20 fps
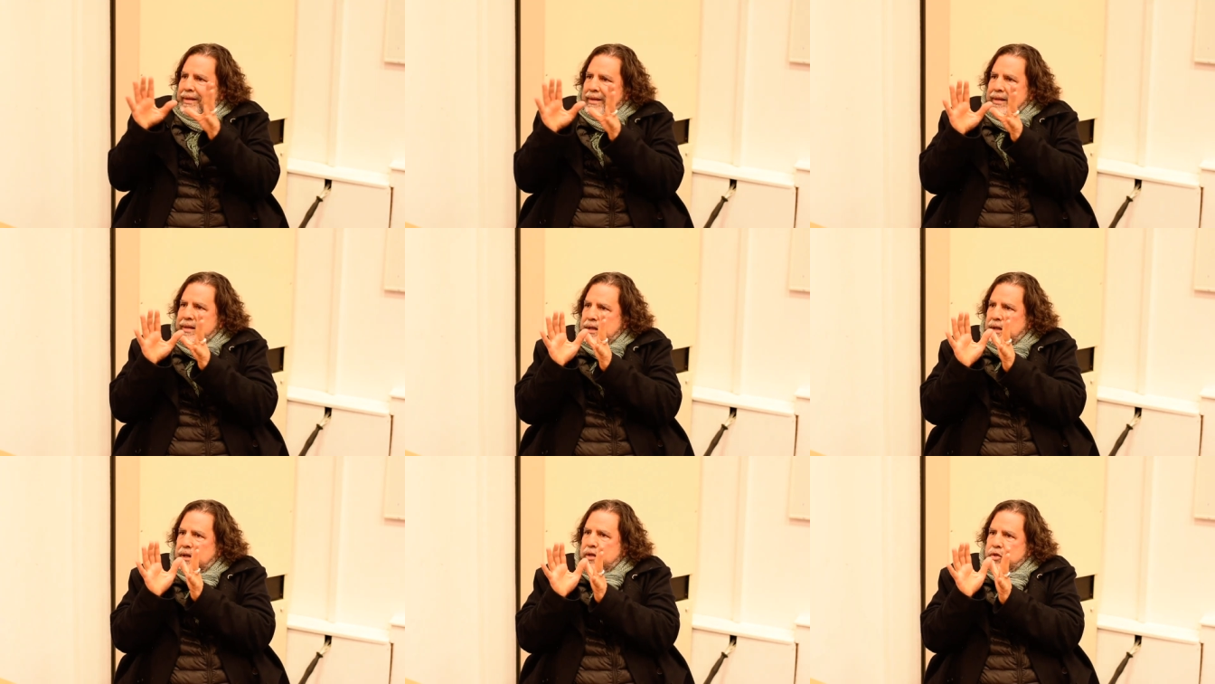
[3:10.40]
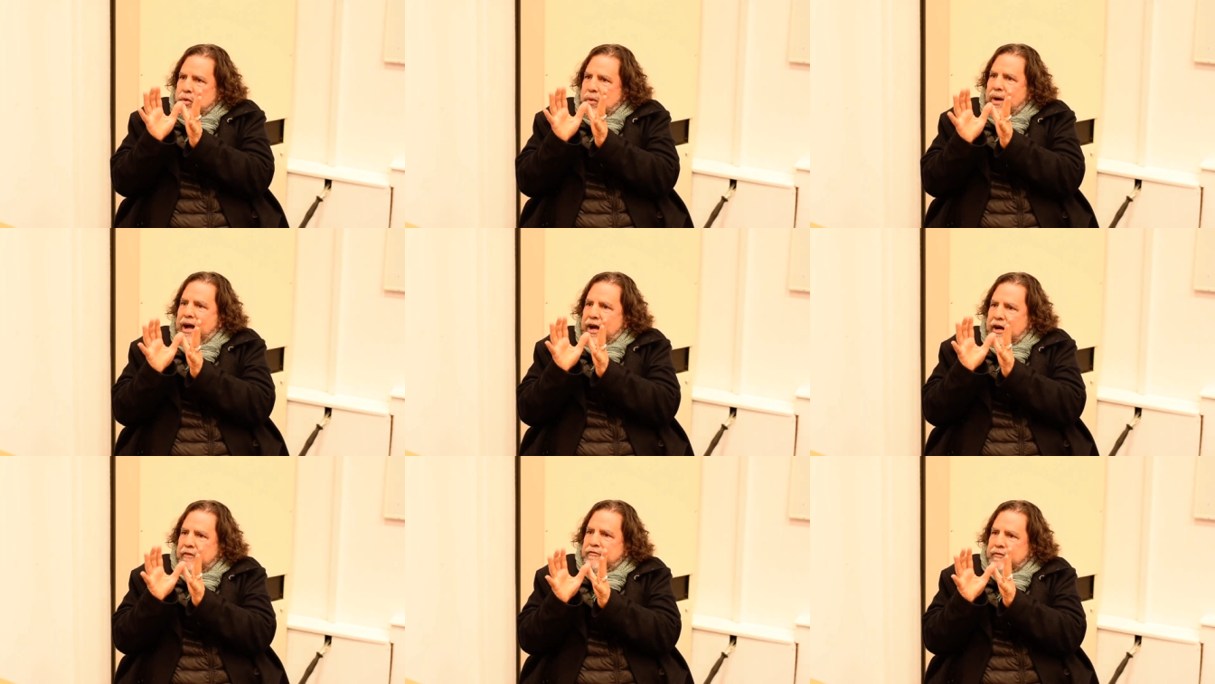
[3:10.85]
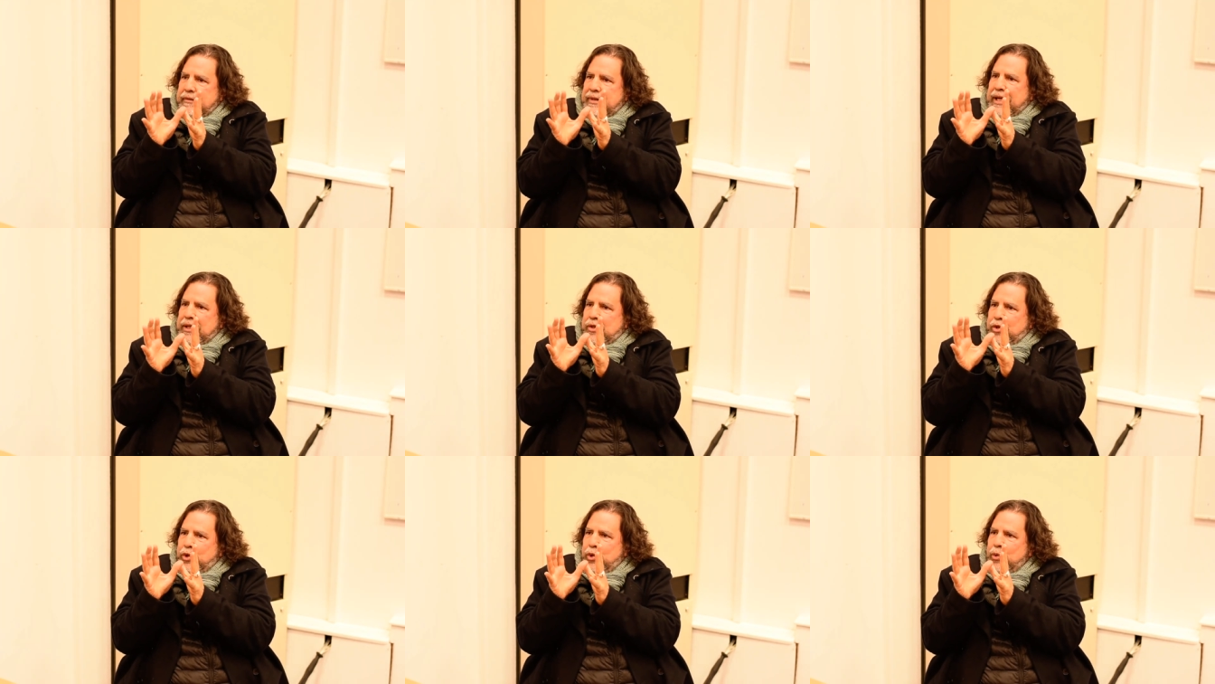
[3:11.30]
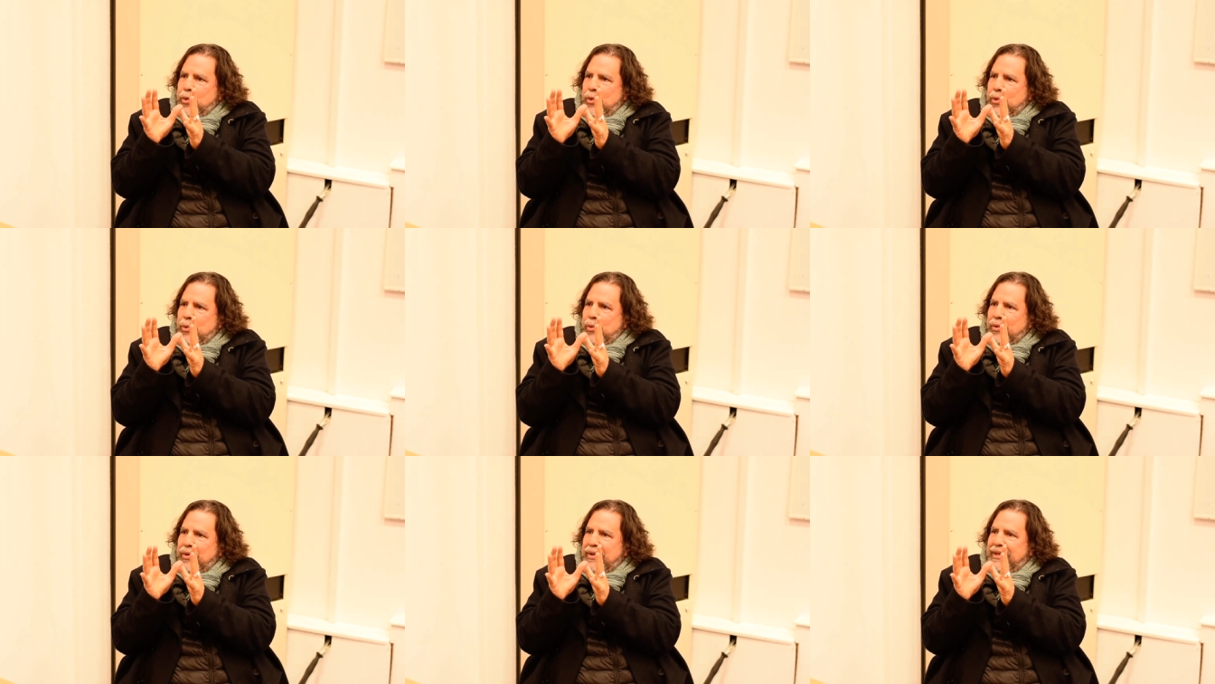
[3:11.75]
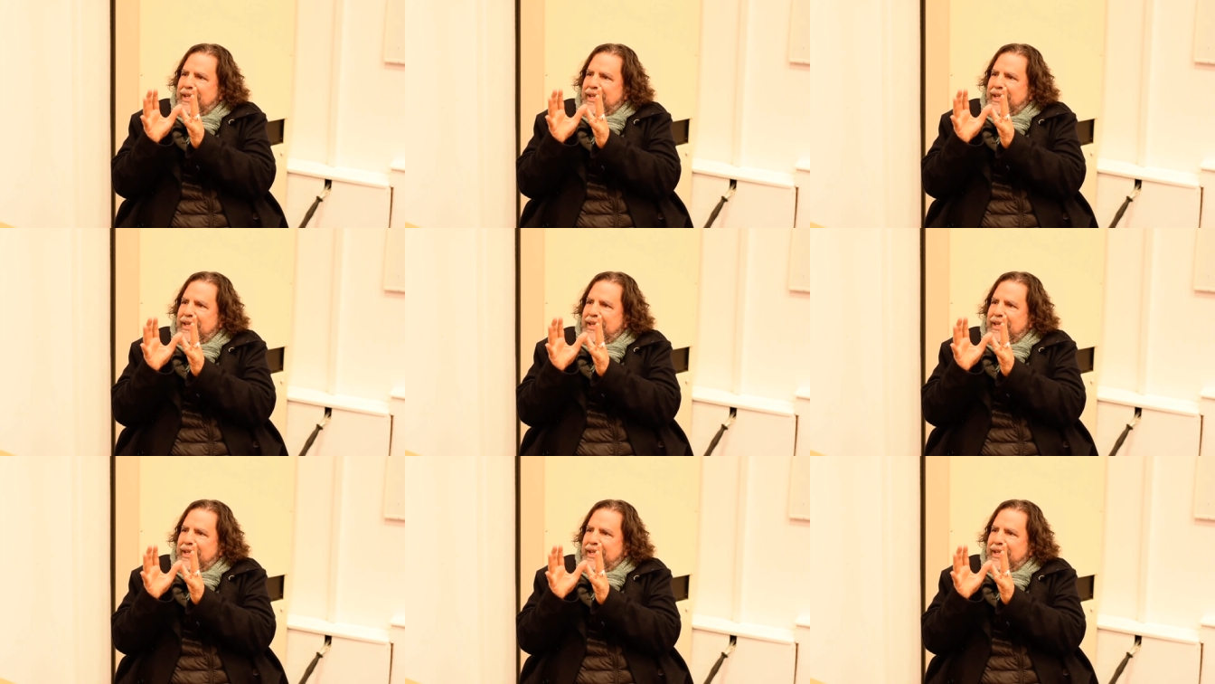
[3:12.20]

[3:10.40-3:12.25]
here you have the two